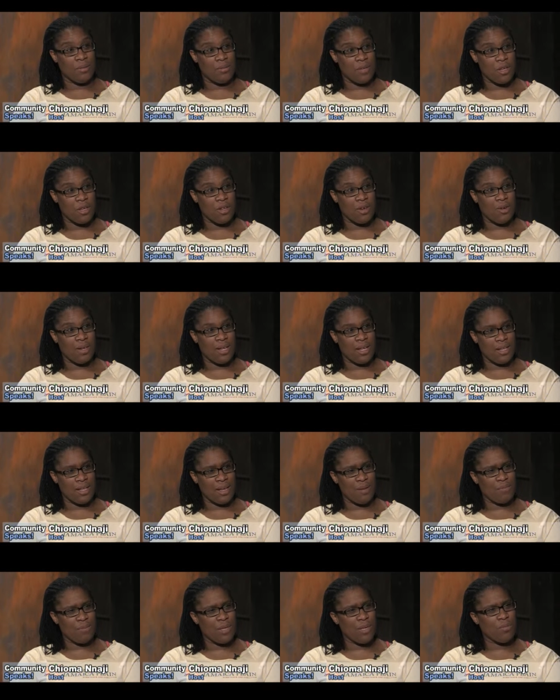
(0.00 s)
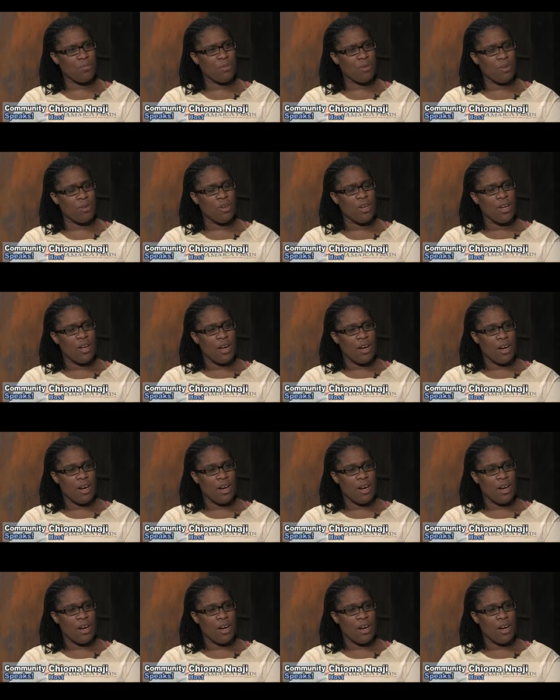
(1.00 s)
You know, and I think people